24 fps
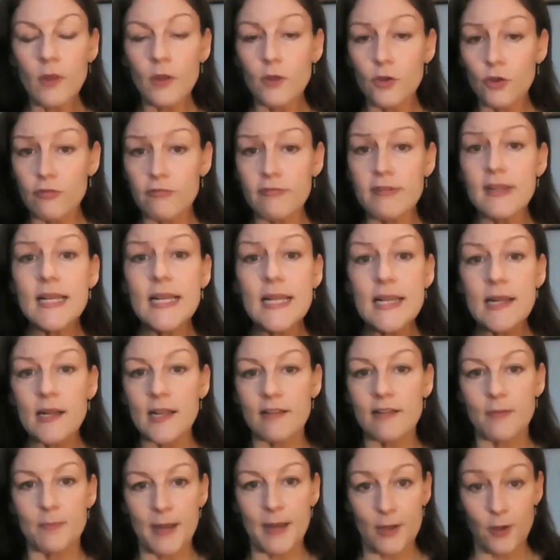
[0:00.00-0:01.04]
You're really
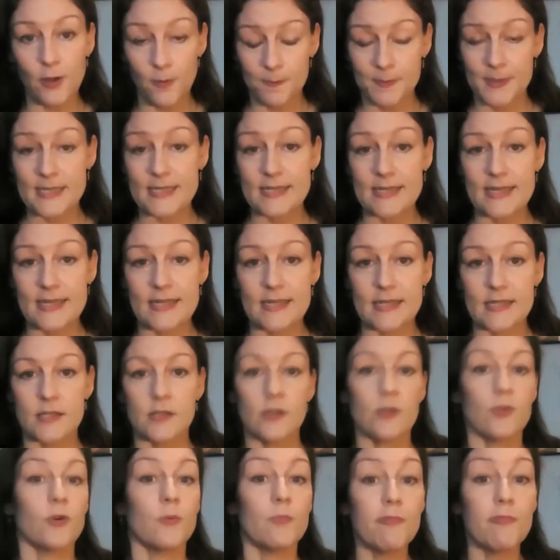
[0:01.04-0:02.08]
clear about your
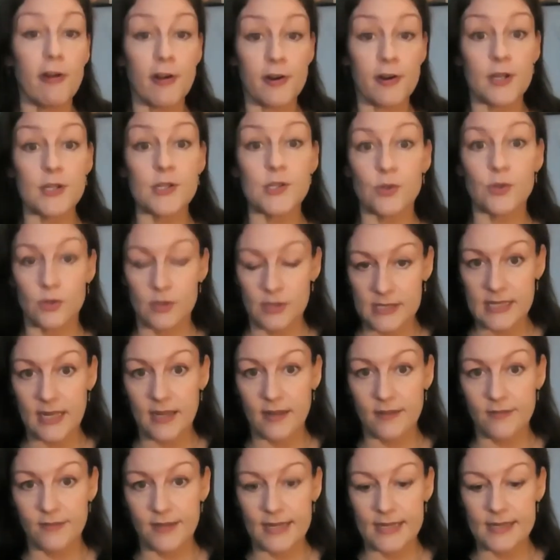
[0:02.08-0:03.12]
business, your product or your
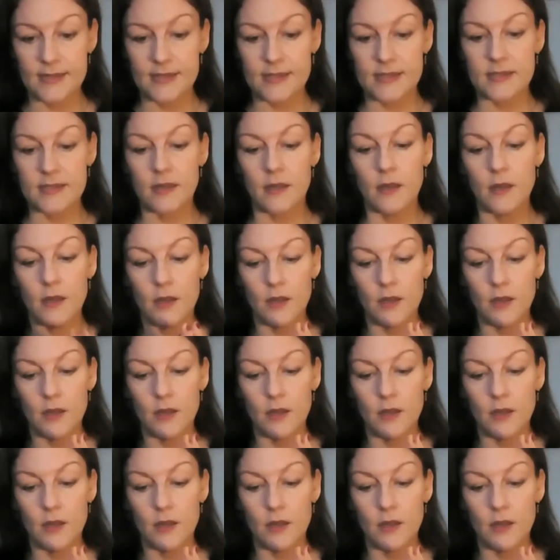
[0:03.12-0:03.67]
service.